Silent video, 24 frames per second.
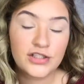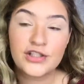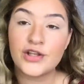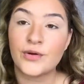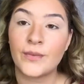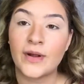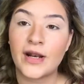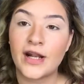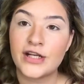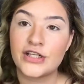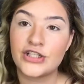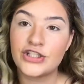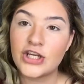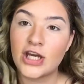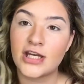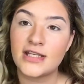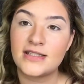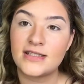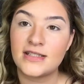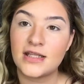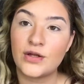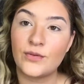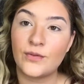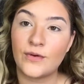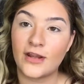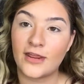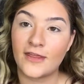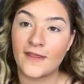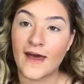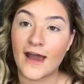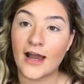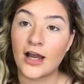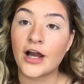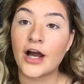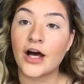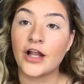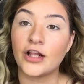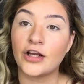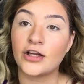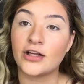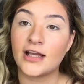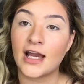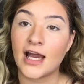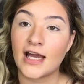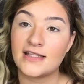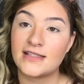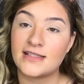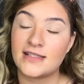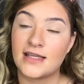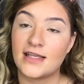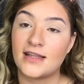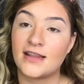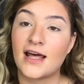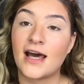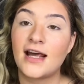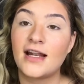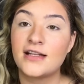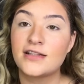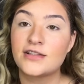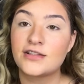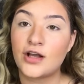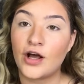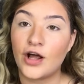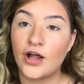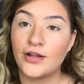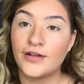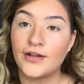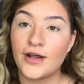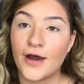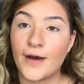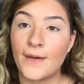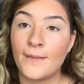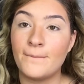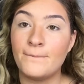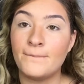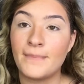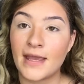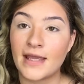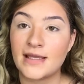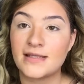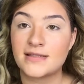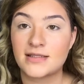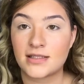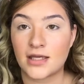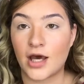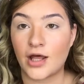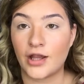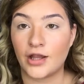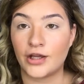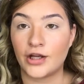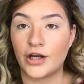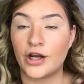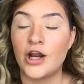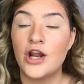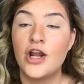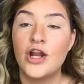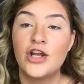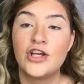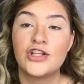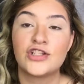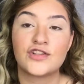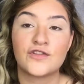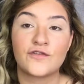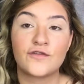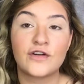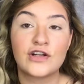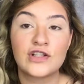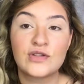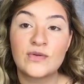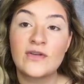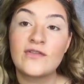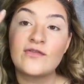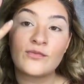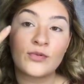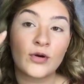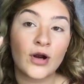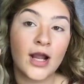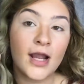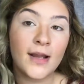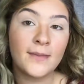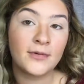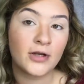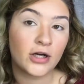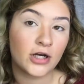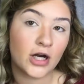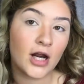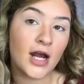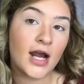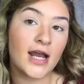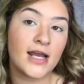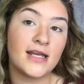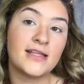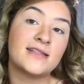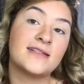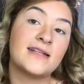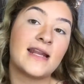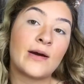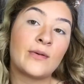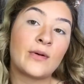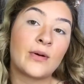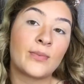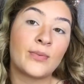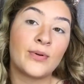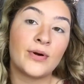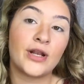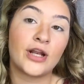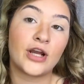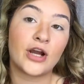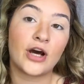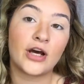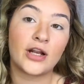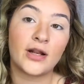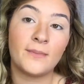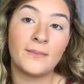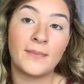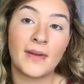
So what I just did with that color Cassie, that is called a base color. So first we've primed our eyes, now we're putting on a